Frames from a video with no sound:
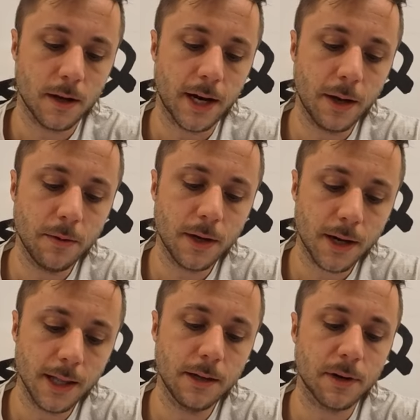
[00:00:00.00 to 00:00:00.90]
I would
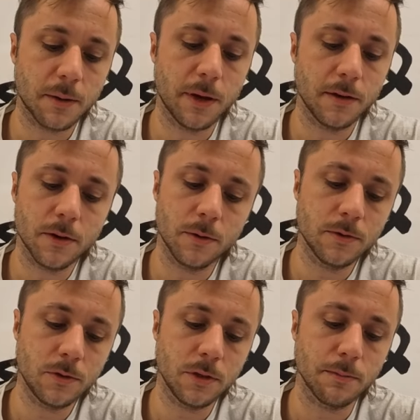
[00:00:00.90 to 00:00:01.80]
highly recommend go
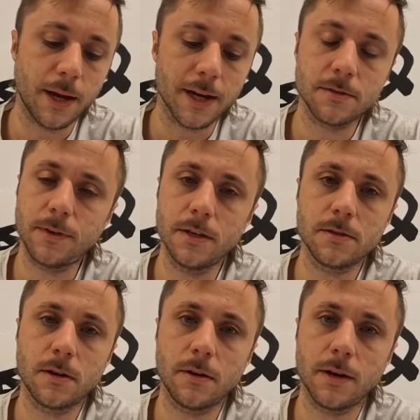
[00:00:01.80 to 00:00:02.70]
to your max phase
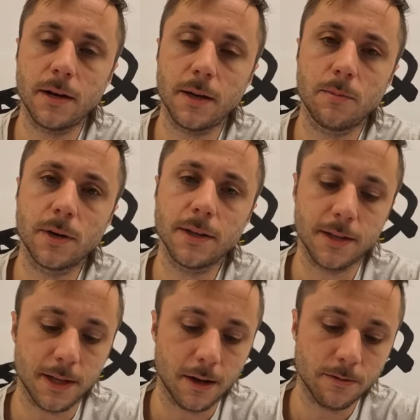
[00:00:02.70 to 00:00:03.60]
current and bring
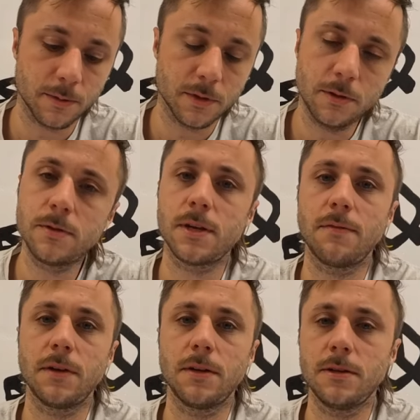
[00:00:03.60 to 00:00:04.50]
that down from
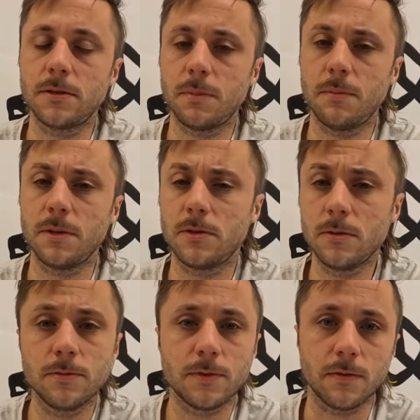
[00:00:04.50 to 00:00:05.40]
270 to maybe
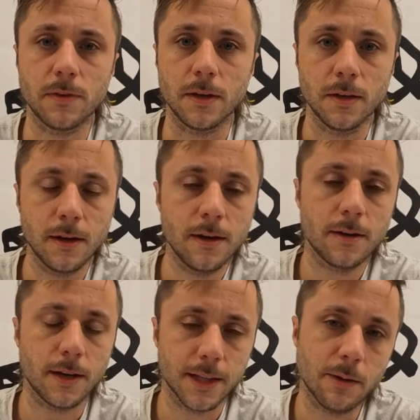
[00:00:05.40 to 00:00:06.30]
250,
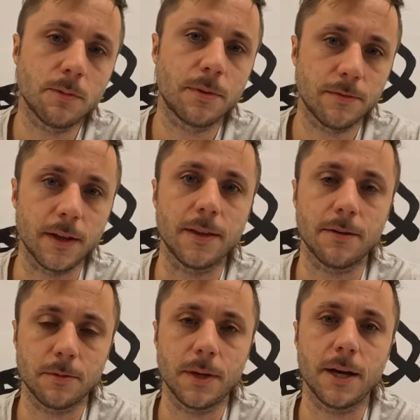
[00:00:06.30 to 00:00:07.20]
and that will prevent
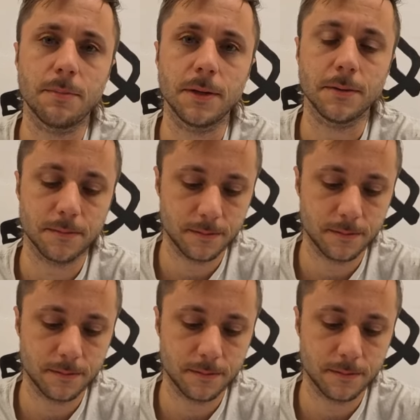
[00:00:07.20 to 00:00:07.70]
that from happening.